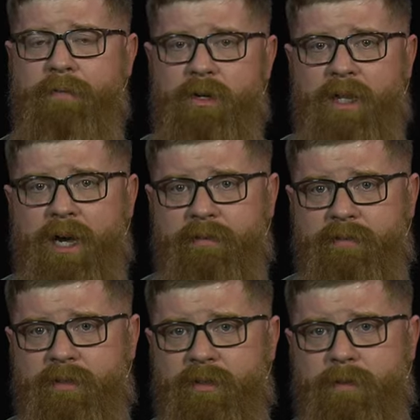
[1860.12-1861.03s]
of your
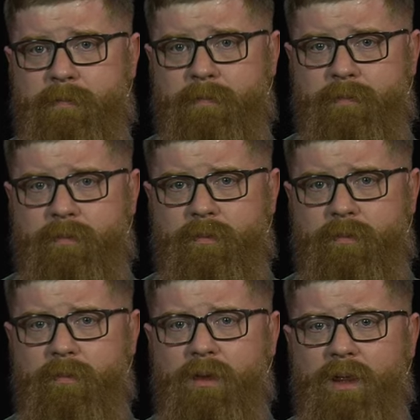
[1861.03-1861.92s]
life?
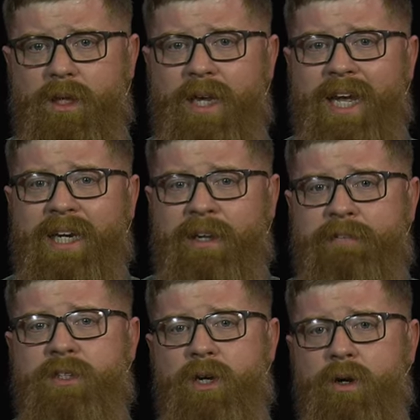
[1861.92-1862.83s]
And if
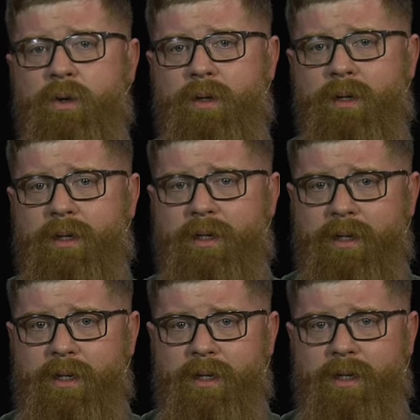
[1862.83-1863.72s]
so,
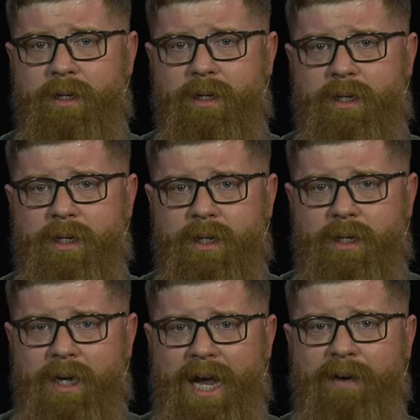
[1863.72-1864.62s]

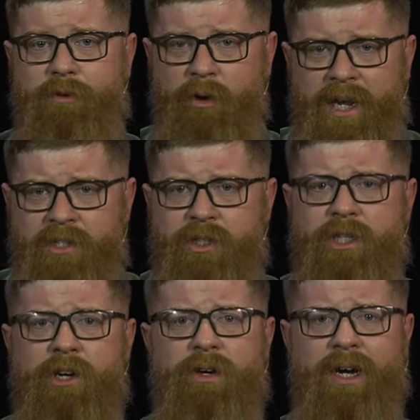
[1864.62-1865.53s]
have gracious
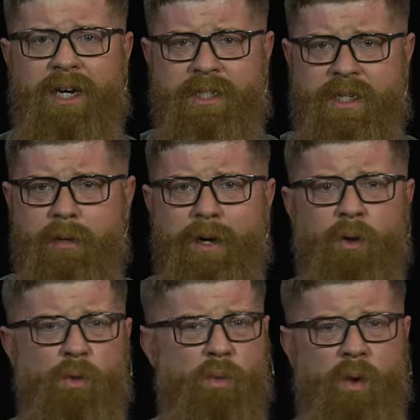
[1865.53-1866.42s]
curiosity
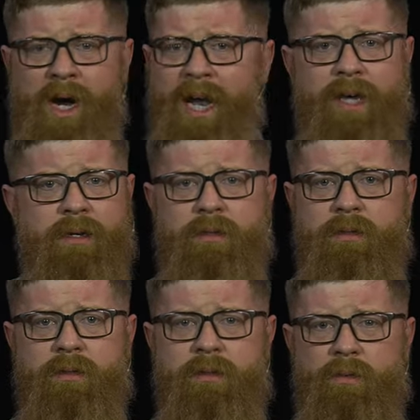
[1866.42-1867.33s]
about why.
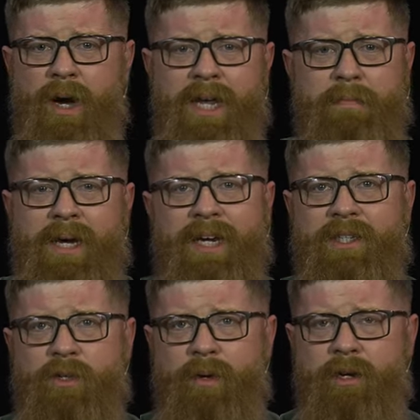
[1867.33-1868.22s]
Why am I not
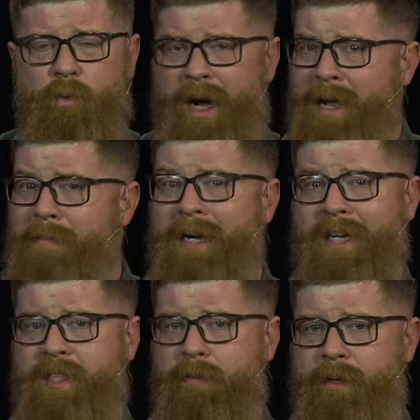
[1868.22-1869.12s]
surrendered? Why am I
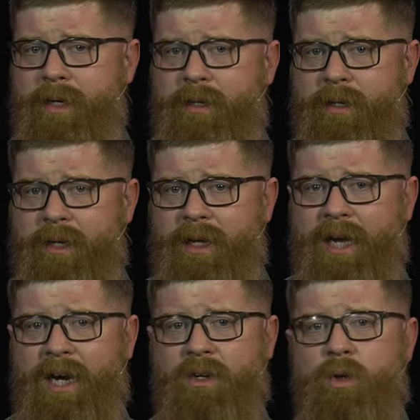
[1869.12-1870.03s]
not submitted?
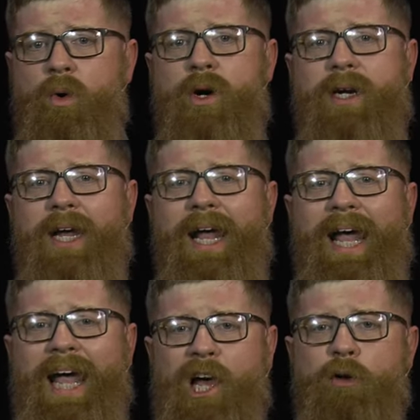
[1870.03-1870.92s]
And Lord,
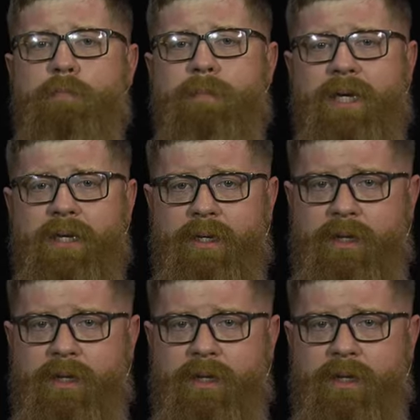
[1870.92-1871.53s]
help me